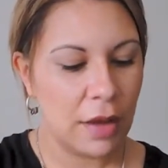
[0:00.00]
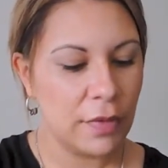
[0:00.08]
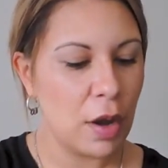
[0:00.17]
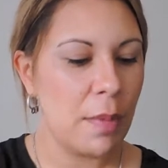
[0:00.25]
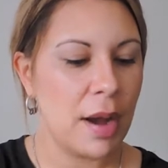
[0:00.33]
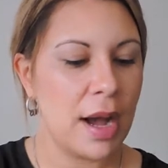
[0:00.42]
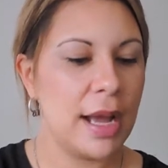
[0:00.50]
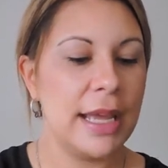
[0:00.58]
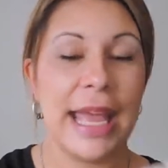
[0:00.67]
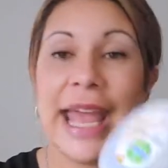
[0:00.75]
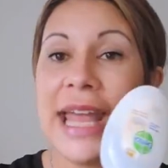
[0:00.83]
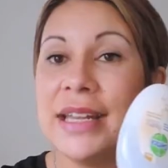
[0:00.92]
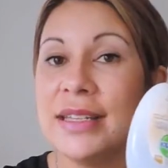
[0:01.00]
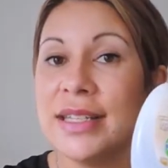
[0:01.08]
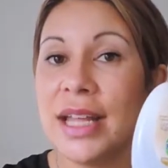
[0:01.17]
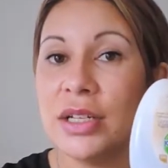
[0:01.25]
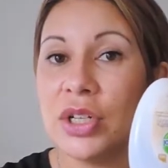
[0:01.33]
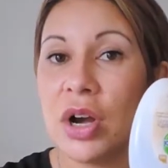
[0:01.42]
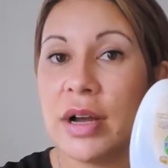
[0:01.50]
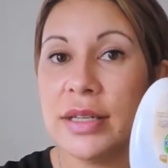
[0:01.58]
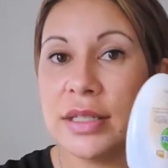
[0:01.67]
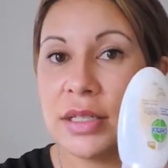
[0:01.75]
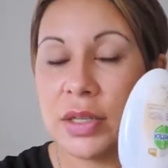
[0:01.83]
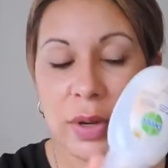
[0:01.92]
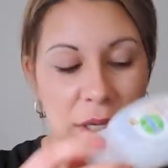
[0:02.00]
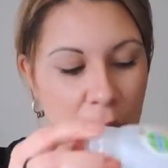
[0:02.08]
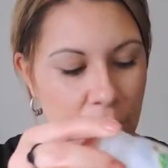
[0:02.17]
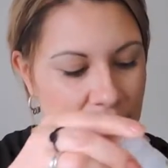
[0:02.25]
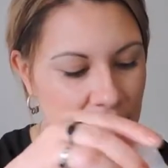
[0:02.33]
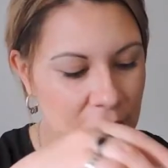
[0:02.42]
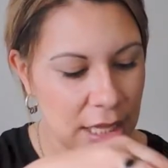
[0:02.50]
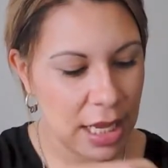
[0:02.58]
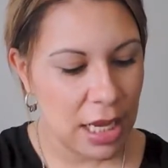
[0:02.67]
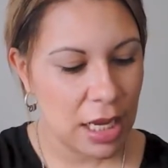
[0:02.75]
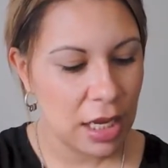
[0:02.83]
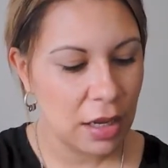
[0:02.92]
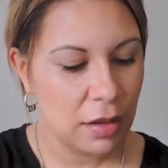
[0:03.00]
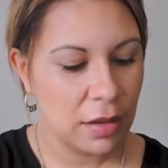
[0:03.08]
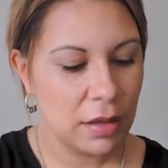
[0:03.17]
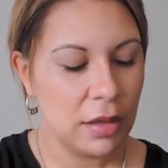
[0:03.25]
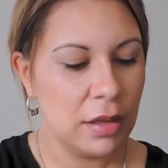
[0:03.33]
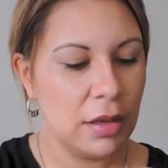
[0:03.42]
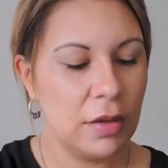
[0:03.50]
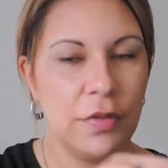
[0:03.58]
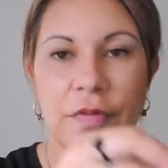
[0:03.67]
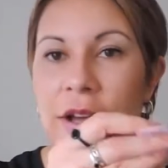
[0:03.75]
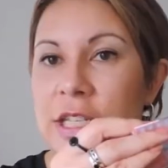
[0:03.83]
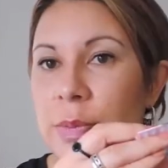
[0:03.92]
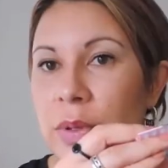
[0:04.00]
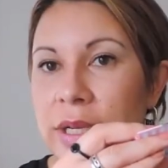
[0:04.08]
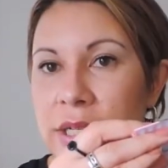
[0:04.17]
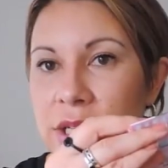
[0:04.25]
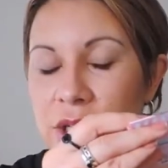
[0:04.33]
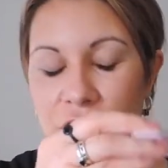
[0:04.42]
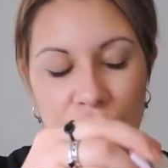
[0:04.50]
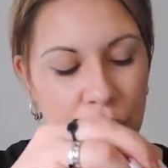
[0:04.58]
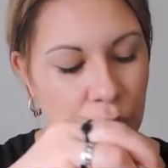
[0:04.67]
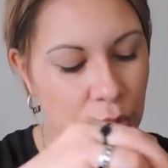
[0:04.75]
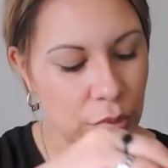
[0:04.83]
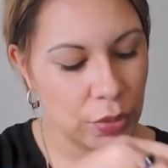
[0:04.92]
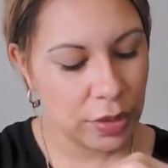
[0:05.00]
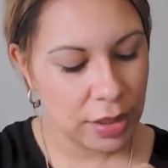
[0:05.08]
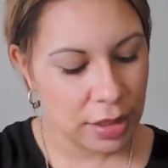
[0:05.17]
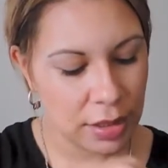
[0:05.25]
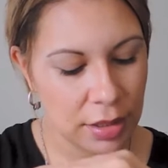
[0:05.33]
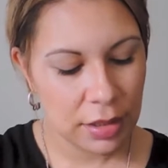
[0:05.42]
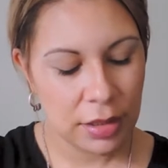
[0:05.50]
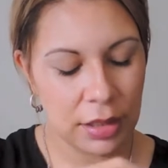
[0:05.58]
I've got my hand sanitizer, so I know it's in there. Face blotting tissues.